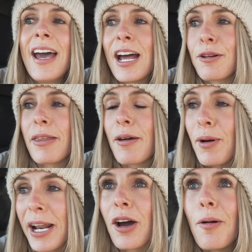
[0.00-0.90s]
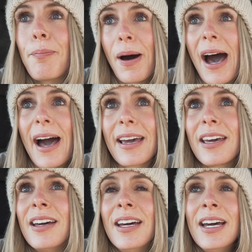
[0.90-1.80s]
Anyway, then when I got
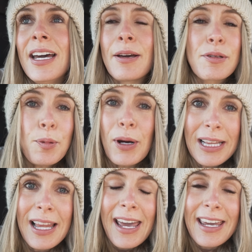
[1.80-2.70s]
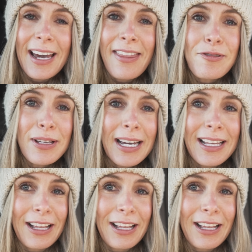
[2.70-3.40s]
back, it was pretty late, and there was like,